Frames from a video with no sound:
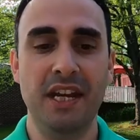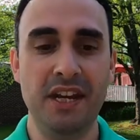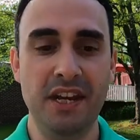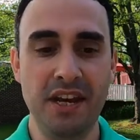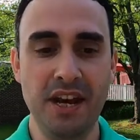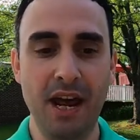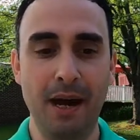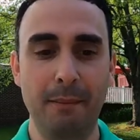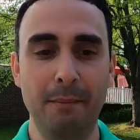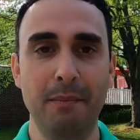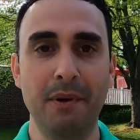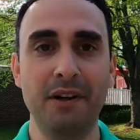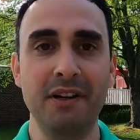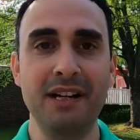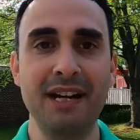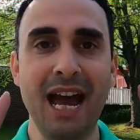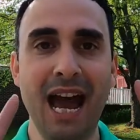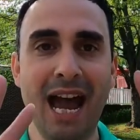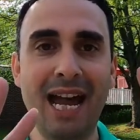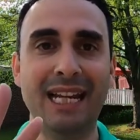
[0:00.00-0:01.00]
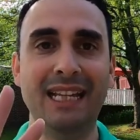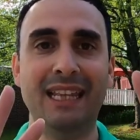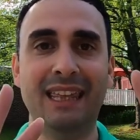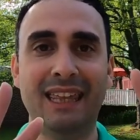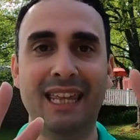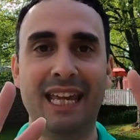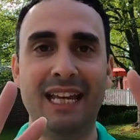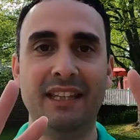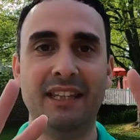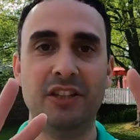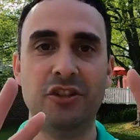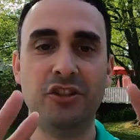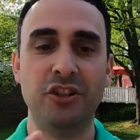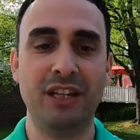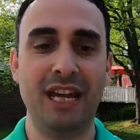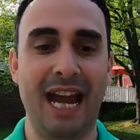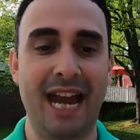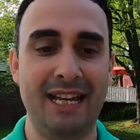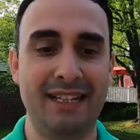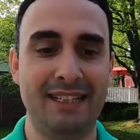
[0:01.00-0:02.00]
Number nine thing
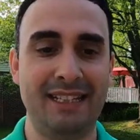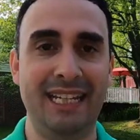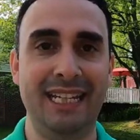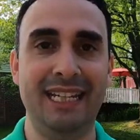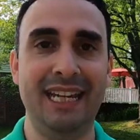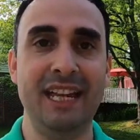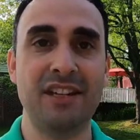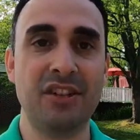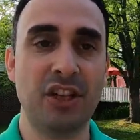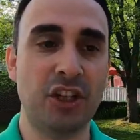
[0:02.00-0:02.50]
that you guys need